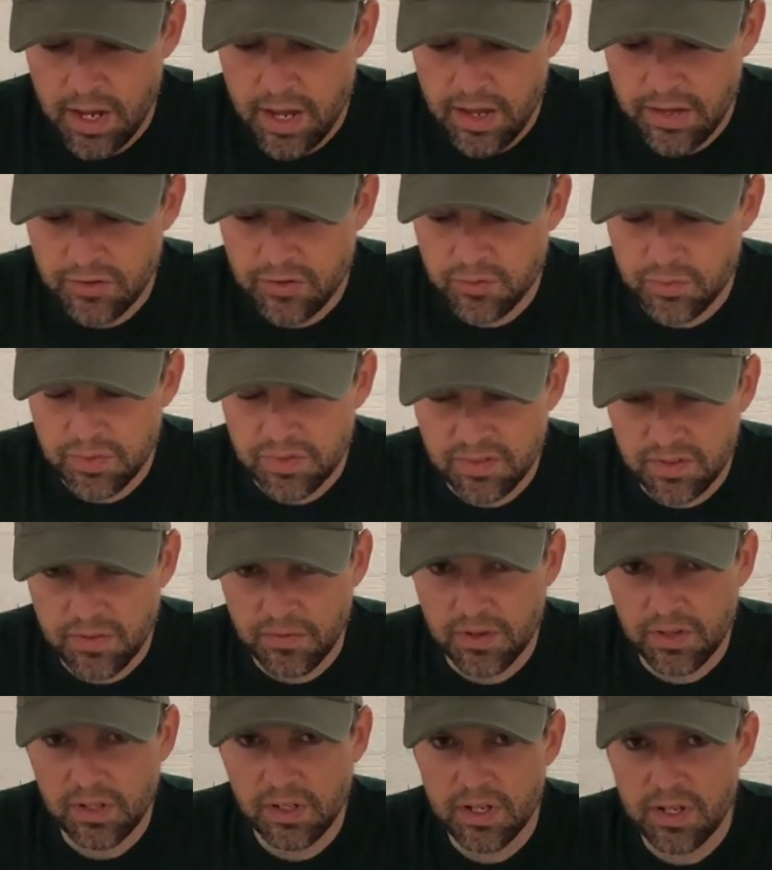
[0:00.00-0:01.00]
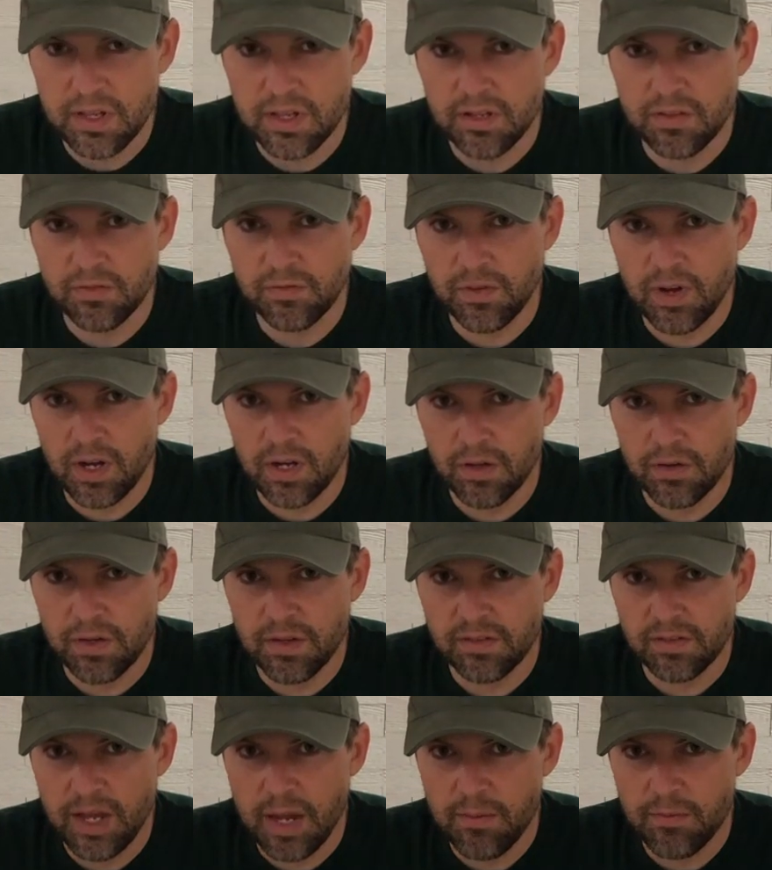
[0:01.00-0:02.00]
and specifically this
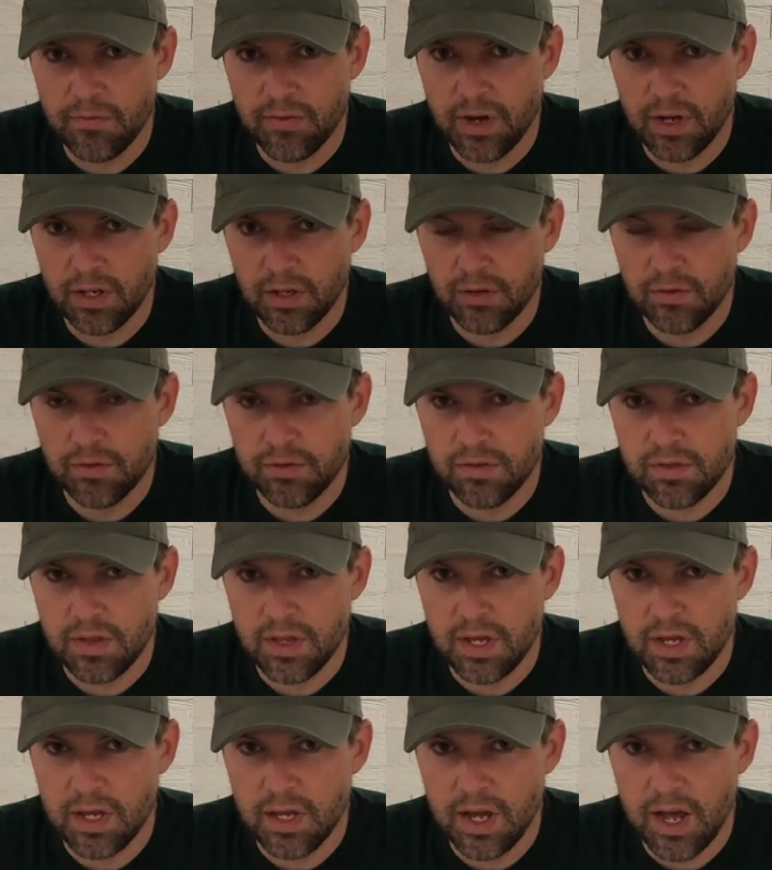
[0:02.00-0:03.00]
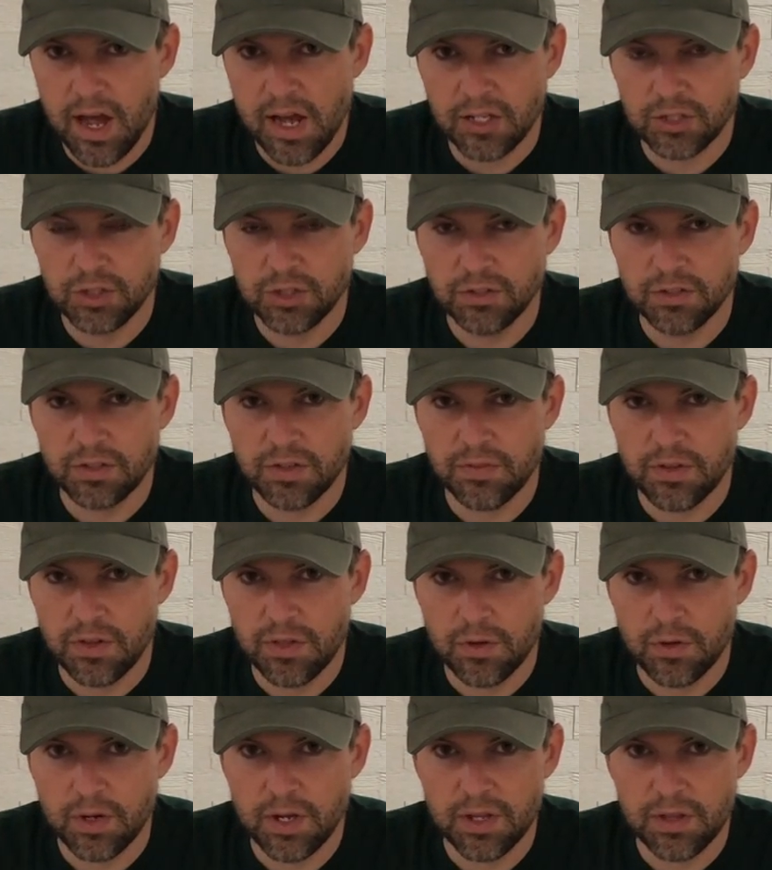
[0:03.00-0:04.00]
game follows the actions of the
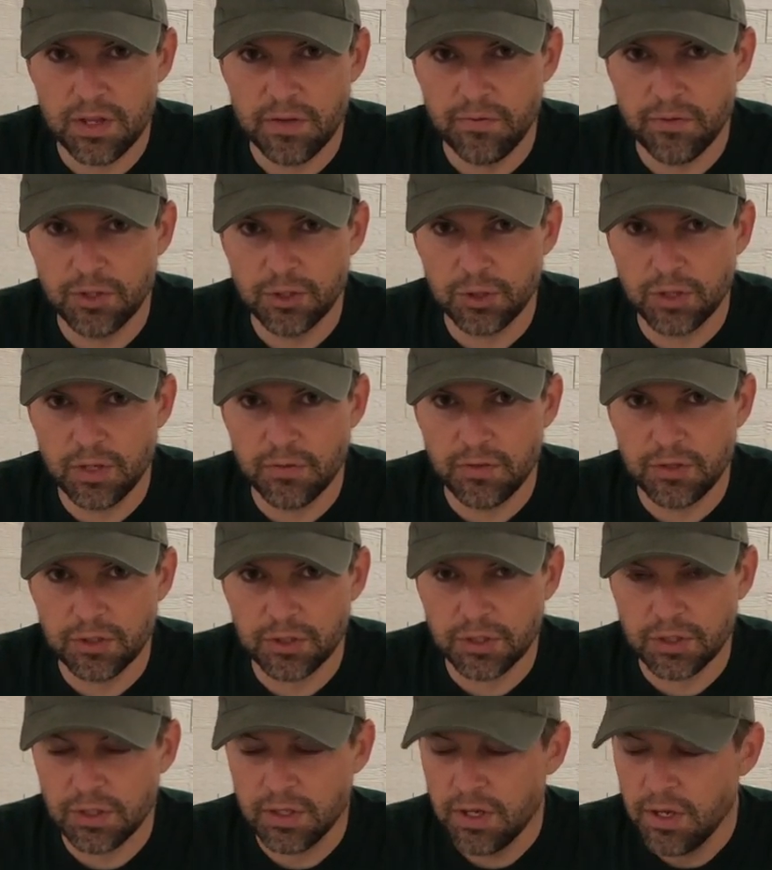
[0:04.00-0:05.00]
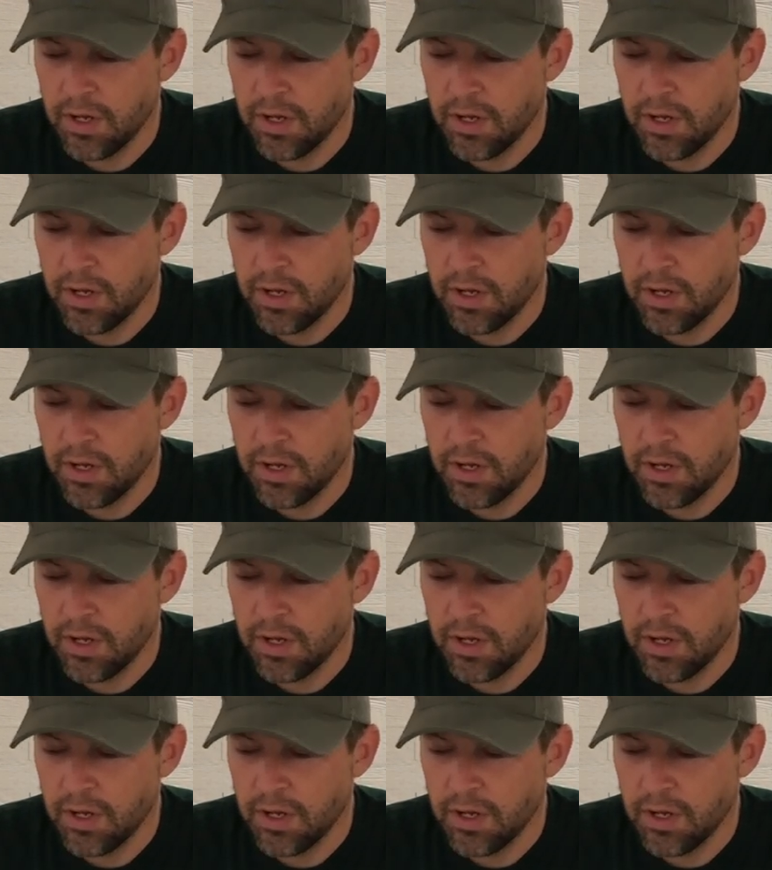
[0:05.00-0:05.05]
30th Infantry Division.